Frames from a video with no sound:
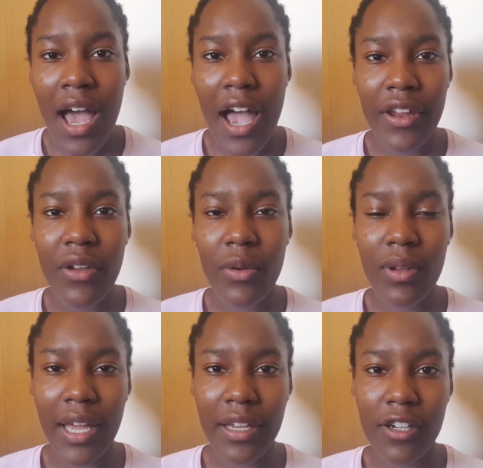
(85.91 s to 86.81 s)
I know,
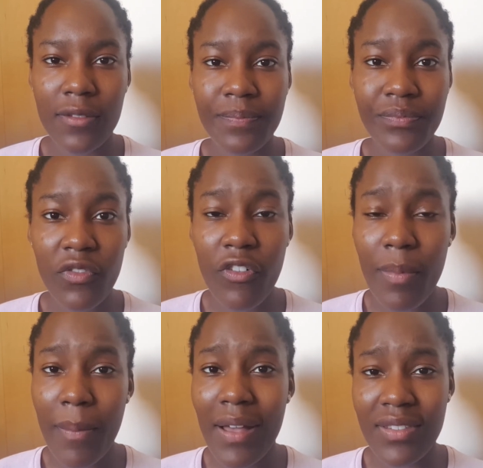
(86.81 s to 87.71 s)
like,
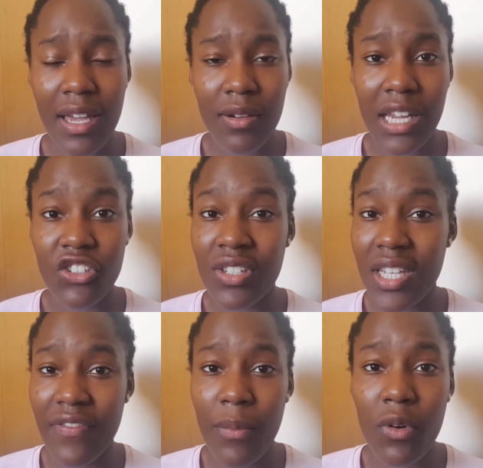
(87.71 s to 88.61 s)
from the maths calculations,
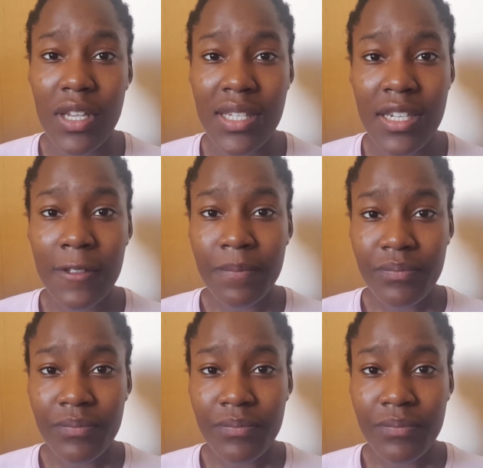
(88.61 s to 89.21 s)
if I'm honest,